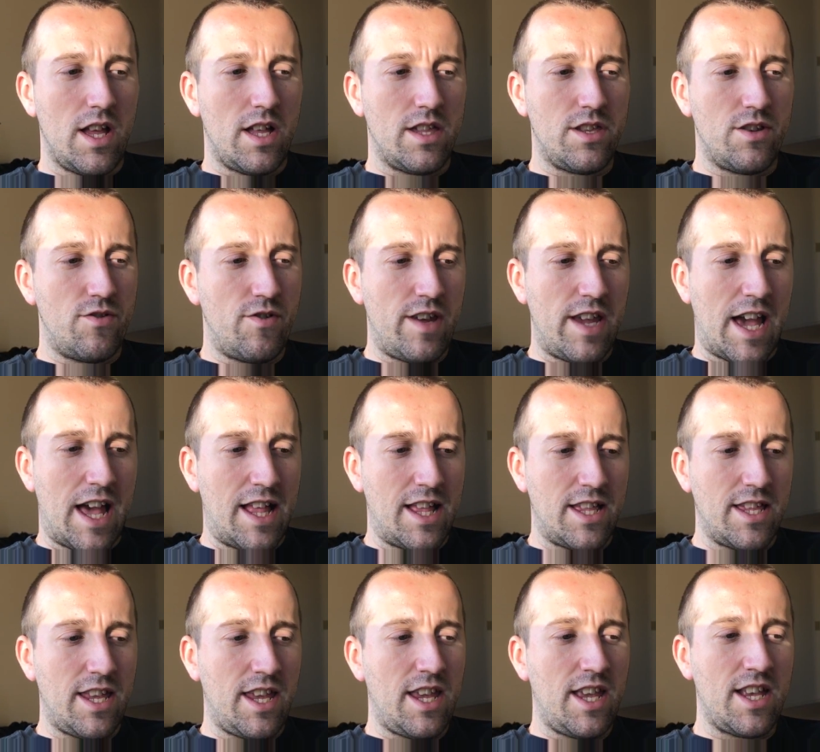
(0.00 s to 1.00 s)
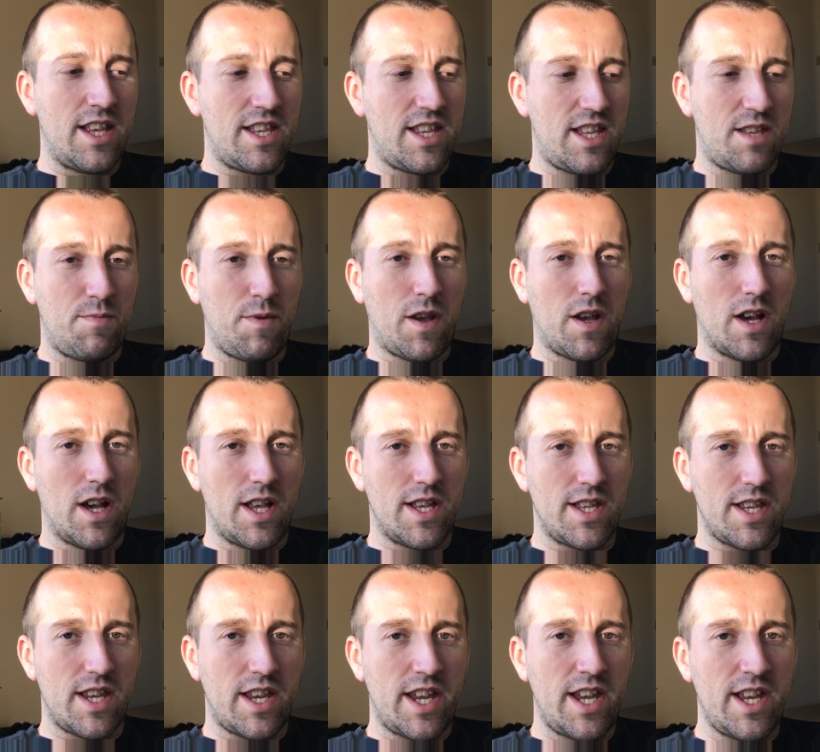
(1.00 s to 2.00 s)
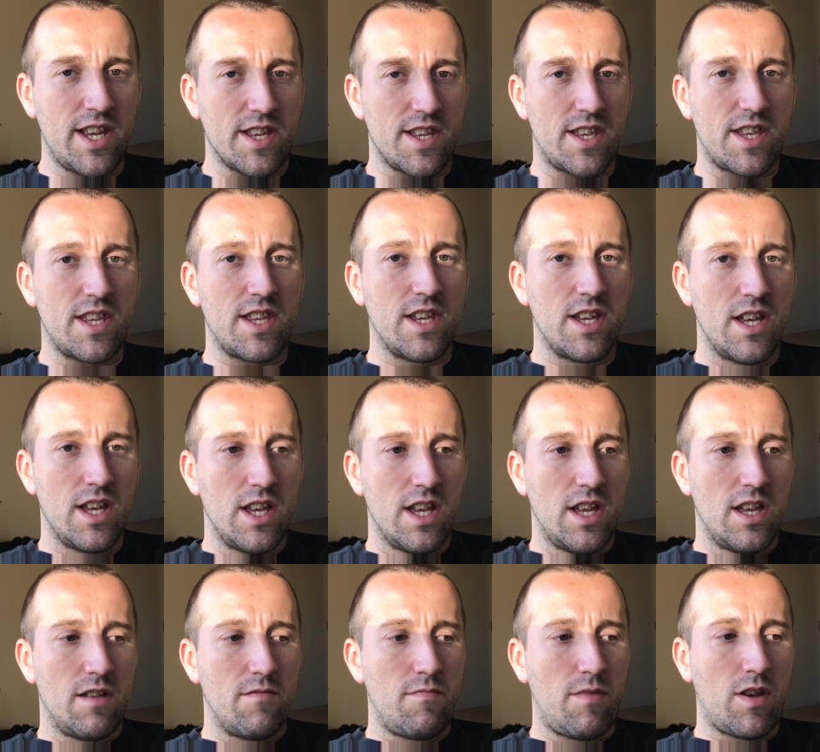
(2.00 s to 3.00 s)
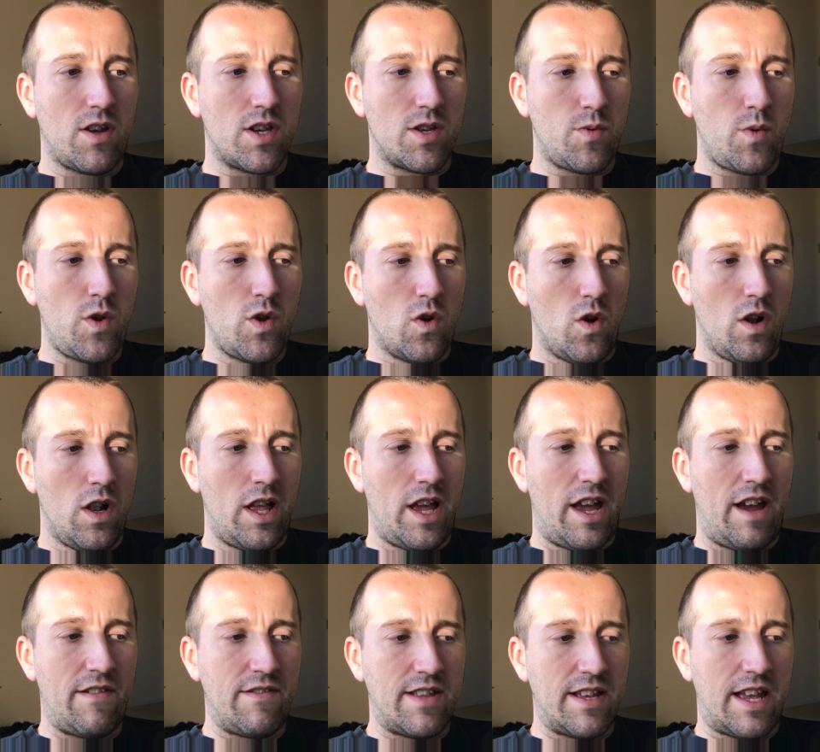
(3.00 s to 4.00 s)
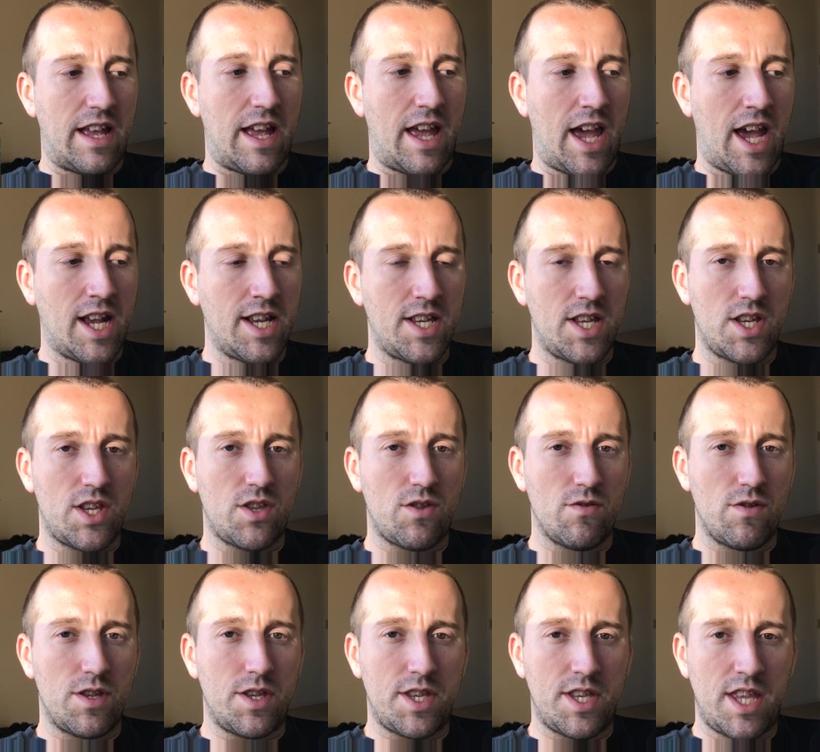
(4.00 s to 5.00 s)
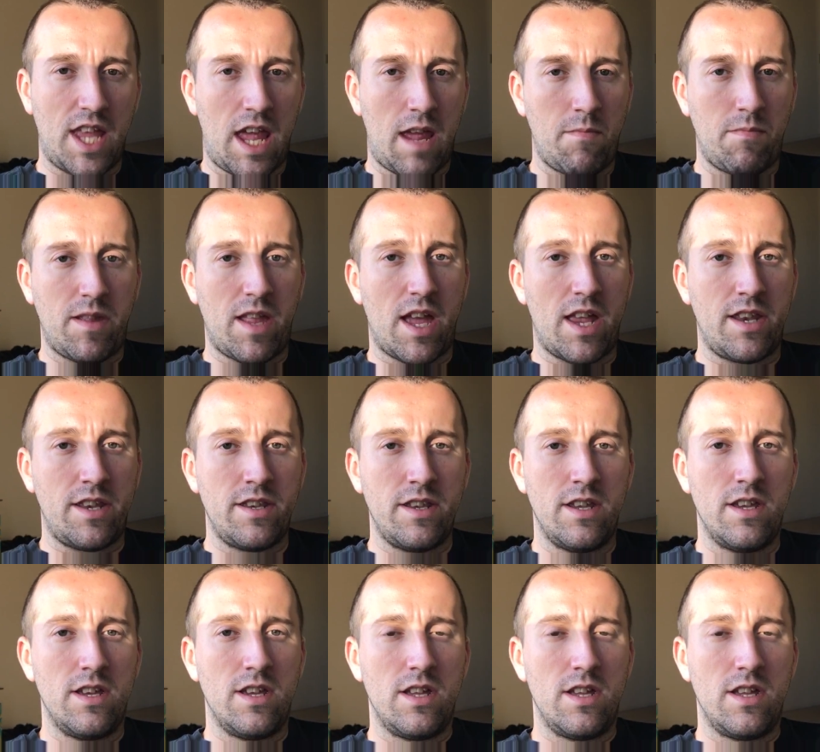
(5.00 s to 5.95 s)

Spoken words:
The reality is it's because it is. Because we all have the access to the same 10